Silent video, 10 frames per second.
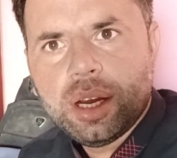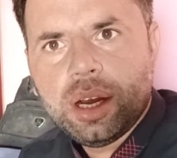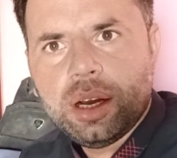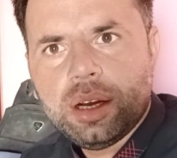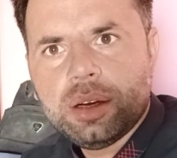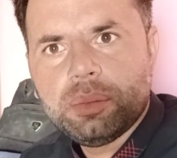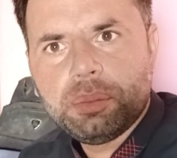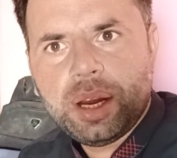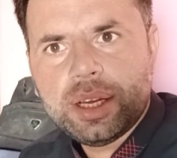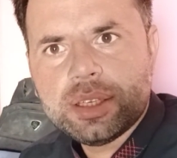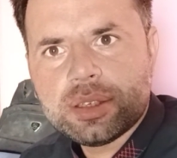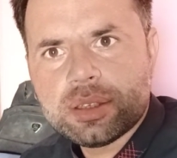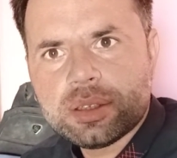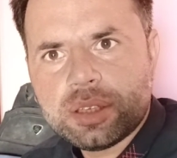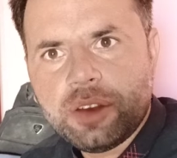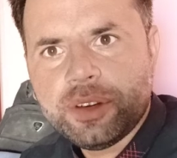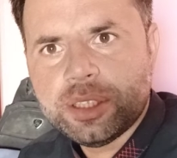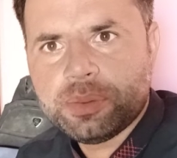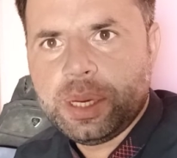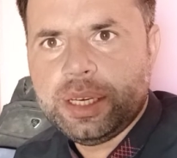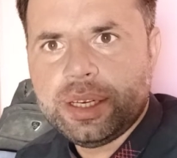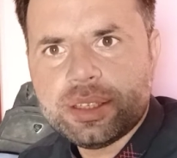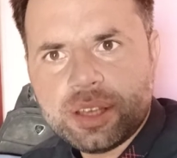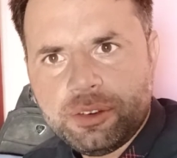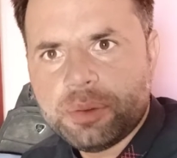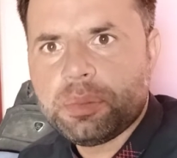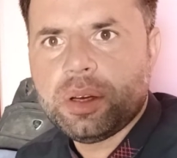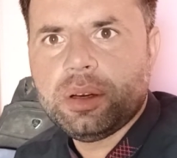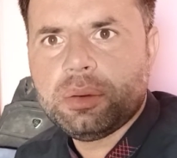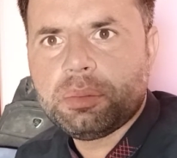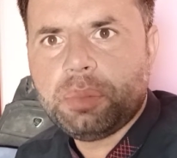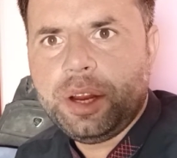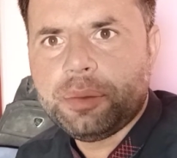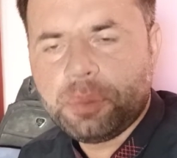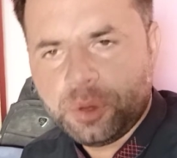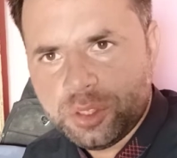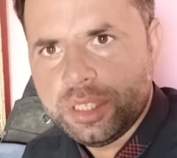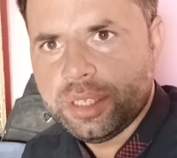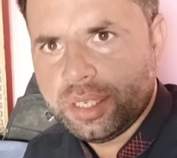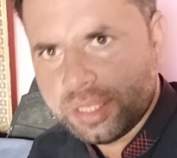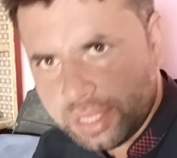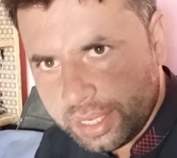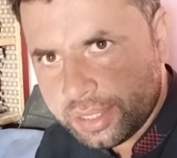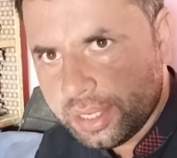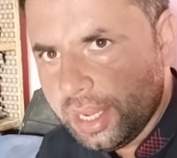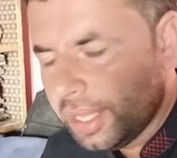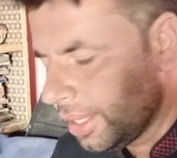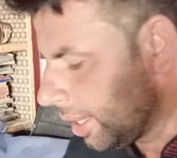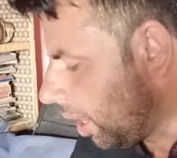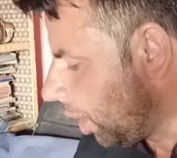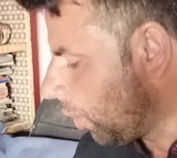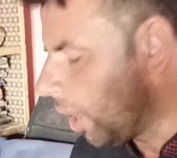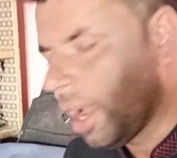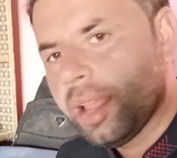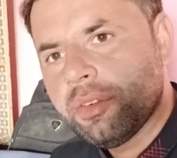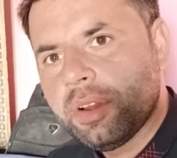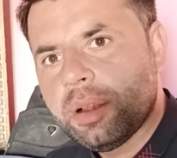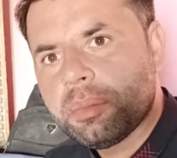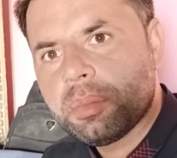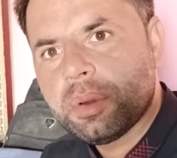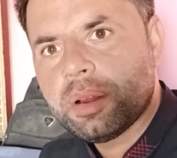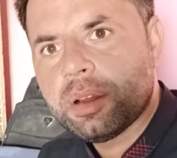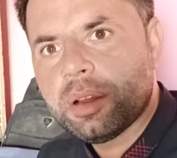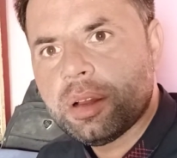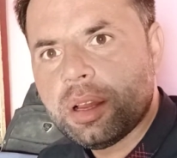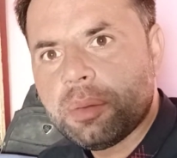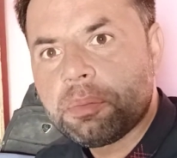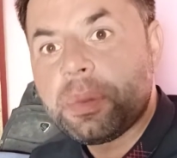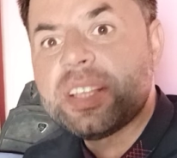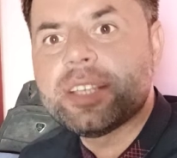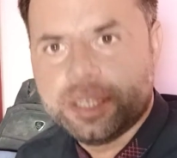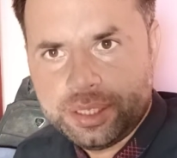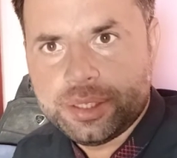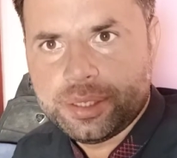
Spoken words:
my 7th point and 7th point procedure is that how I will present